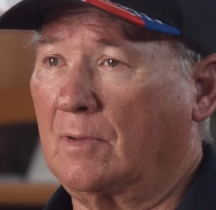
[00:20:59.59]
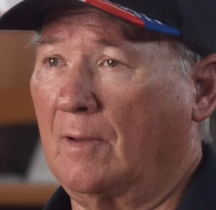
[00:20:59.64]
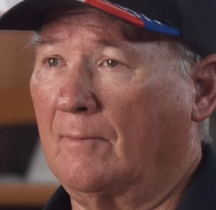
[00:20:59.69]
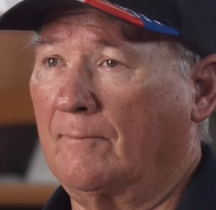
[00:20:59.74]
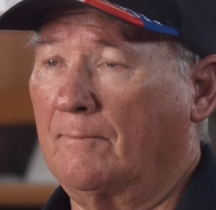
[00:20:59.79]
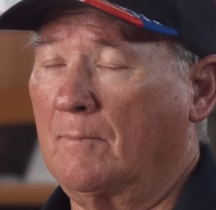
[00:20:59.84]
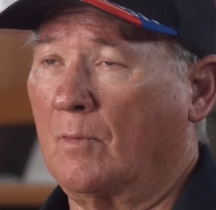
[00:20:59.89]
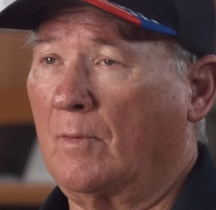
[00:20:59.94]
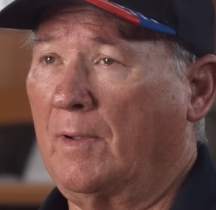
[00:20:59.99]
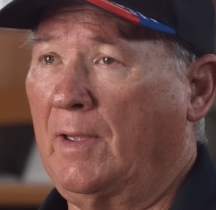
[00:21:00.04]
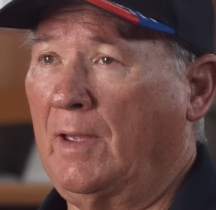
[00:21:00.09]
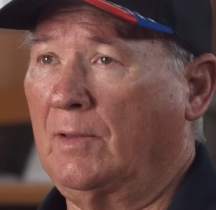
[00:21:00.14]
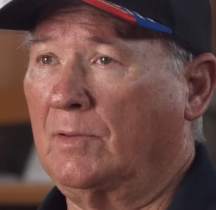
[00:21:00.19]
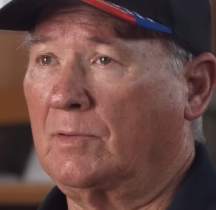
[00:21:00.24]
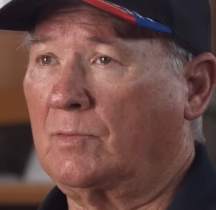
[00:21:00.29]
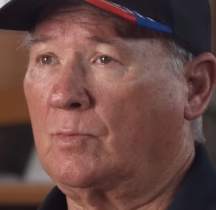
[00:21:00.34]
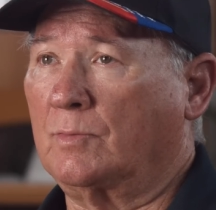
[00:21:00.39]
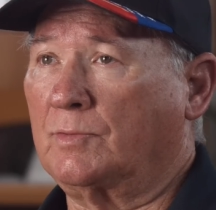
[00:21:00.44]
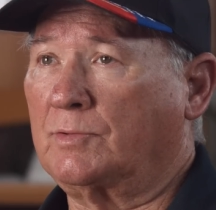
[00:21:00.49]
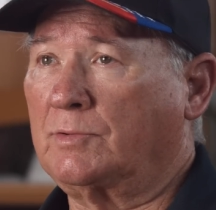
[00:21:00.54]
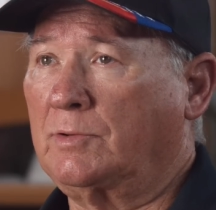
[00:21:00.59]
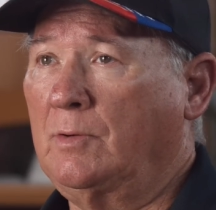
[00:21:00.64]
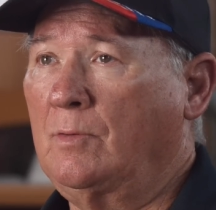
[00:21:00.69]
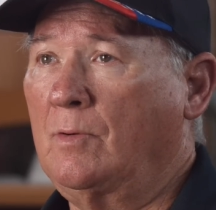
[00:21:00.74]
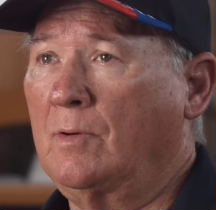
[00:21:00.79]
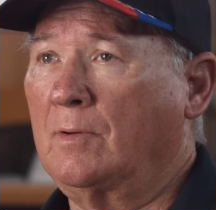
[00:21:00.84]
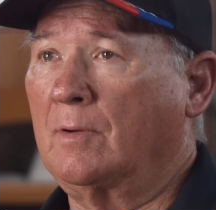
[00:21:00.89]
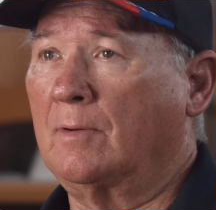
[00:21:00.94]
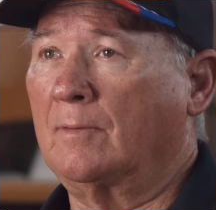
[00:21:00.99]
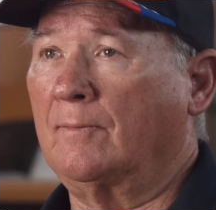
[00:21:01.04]
of Marines was
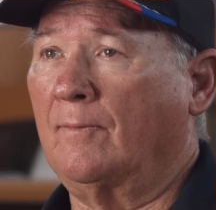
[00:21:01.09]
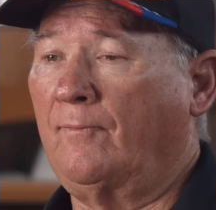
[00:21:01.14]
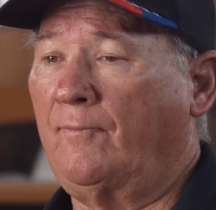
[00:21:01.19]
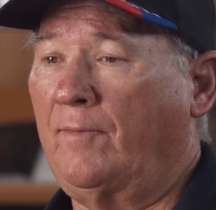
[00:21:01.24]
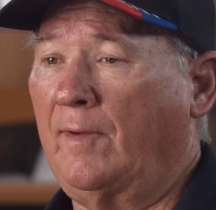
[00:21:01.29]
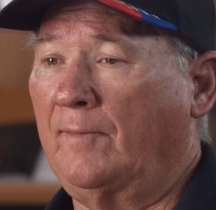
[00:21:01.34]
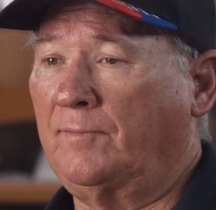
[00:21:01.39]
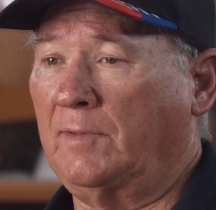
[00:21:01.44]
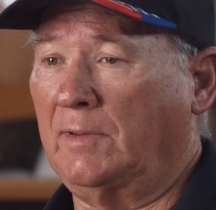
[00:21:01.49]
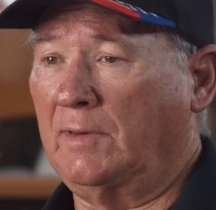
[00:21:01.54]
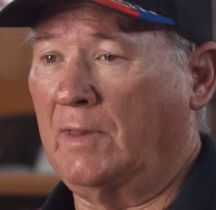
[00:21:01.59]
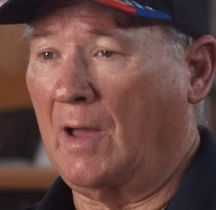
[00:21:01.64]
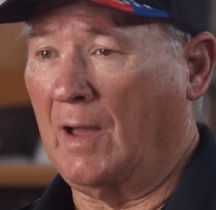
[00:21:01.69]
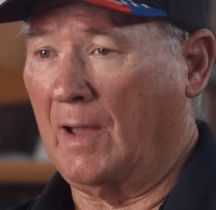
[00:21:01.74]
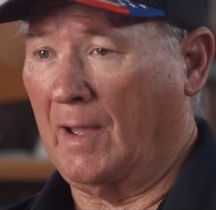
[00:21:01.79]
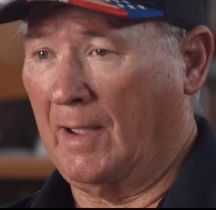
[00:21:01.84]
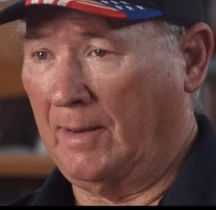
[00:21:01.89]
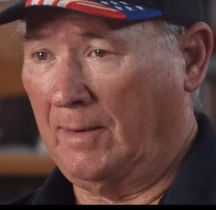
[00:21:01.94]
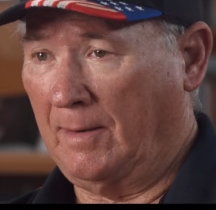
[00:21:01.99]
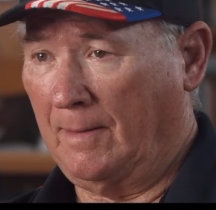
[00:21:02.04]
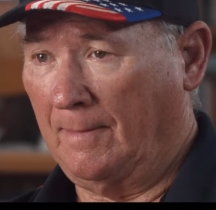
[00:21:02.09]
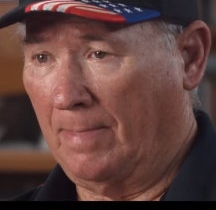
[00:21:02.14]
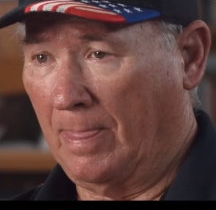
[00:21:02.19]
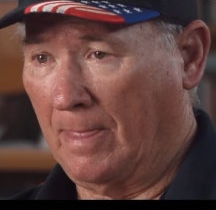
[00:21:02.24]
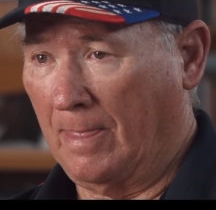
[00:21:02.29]
250 died,